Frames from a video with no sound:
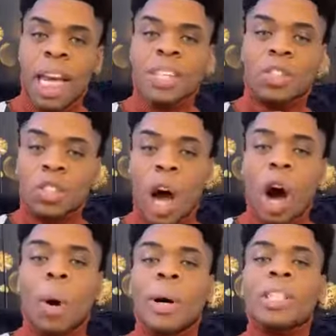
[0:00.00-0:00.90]
His
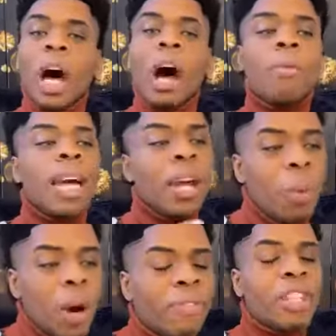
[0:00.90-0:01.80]
soul was already
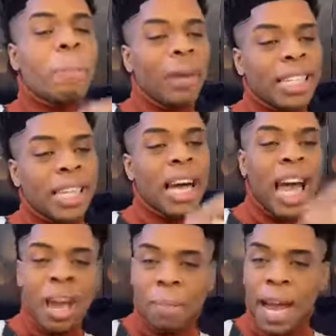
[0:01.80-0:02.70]
with the blessing of
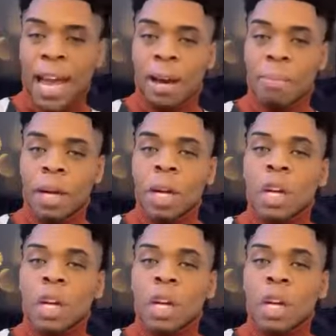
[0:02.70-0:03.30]
Abraham.